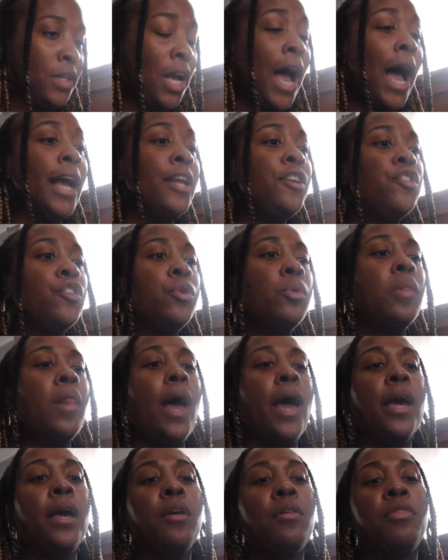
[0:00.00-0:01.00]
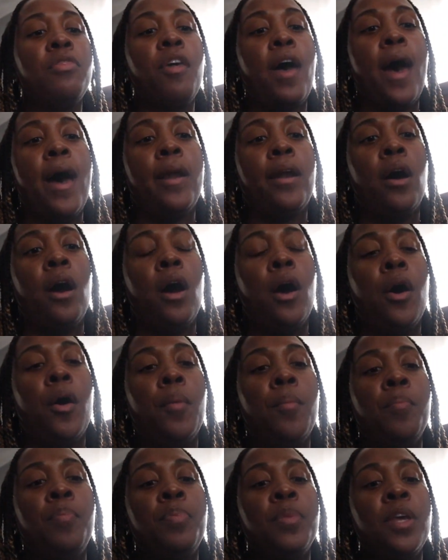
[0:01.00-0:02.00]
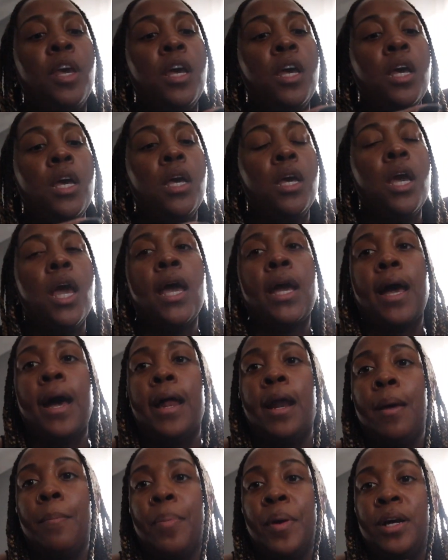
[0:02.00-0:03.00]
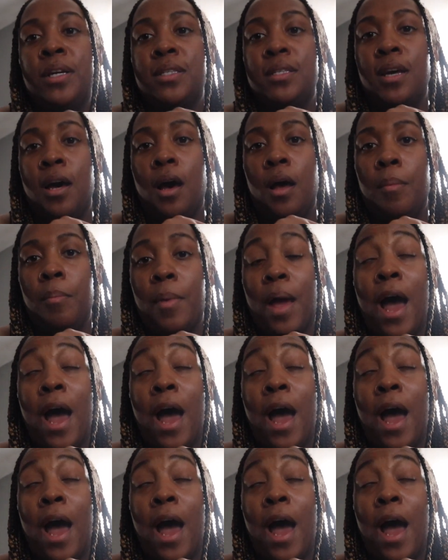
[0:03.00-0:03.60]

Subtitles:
I do like that it kind of picked up.